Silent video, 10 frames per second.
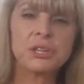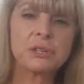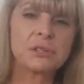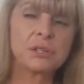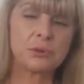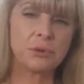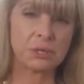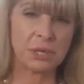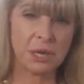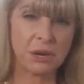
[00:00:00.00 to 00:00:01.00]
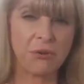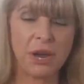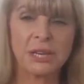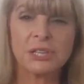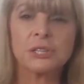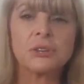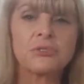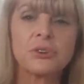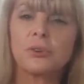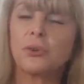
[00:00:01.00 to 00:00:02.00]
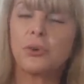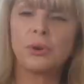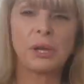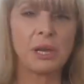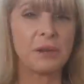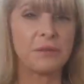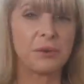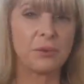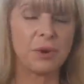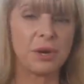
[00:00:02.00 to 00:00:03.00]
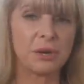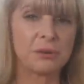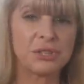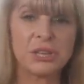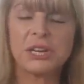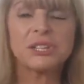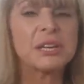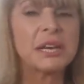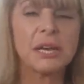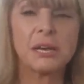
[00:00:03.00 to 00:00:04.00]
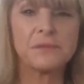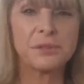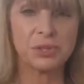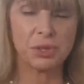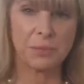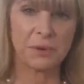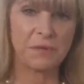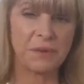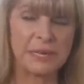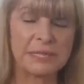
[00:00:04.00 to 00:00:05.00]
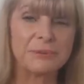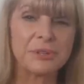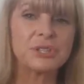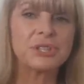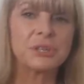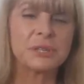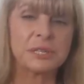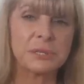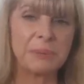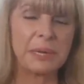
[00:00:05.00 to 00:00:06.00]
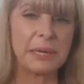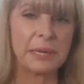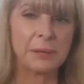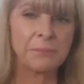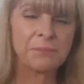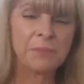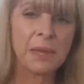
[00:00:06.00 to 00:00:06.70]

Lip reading: She could talk to her grandchildren all over the world. She actually loved Zoom and FaceTime because she could speak.